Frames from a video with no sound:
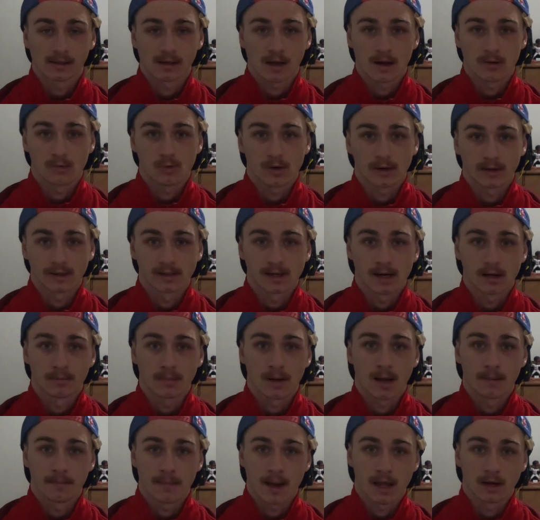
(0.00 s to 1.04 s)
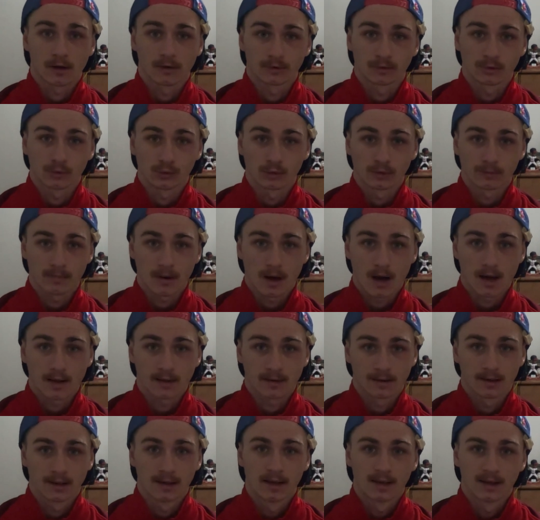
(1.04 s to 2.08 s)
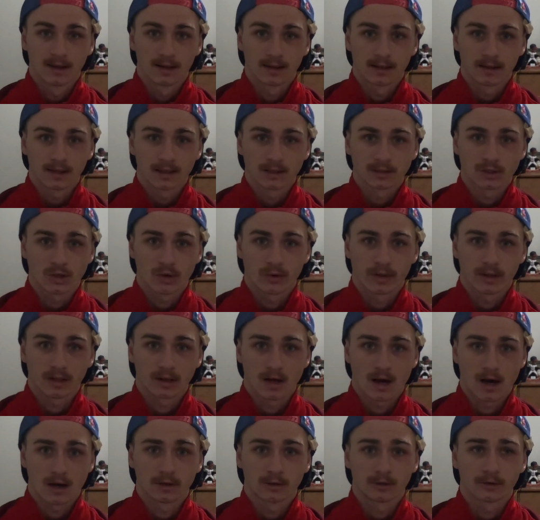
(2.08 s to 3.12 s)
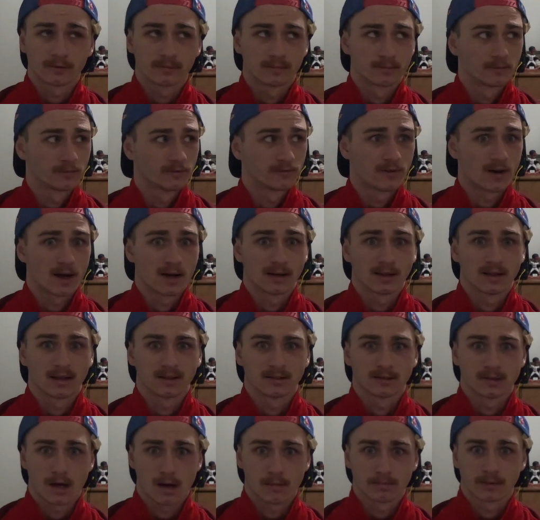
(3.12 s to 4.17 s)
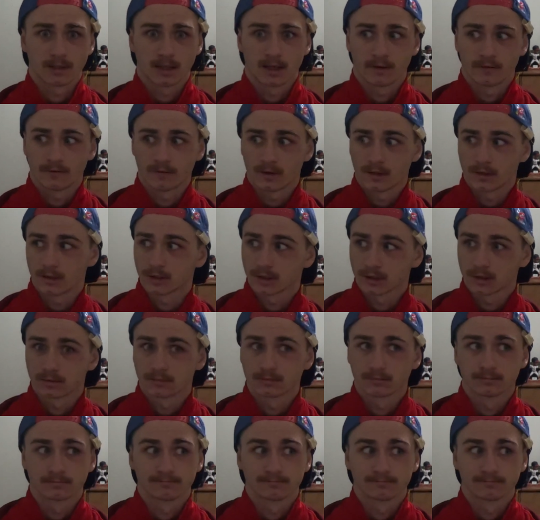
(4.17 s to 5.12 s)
not working out by a matter of 2 spots, and Joey Logano finding a top 10 finish.